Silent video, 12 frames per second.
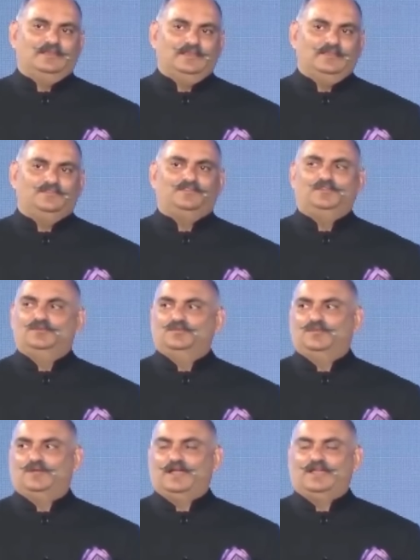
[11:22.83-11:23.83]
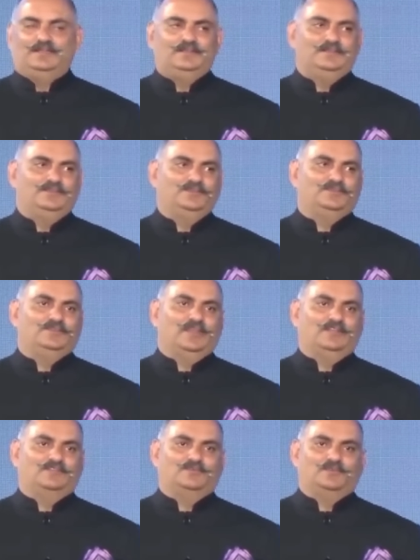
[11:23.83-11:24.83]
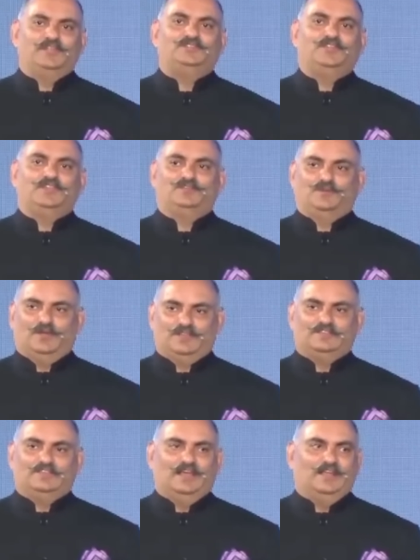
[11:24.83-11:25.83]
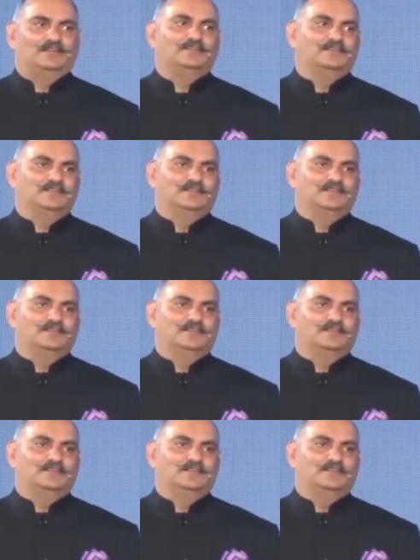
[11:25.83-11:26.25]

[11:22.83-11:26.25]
if you find yourself reaching for Excel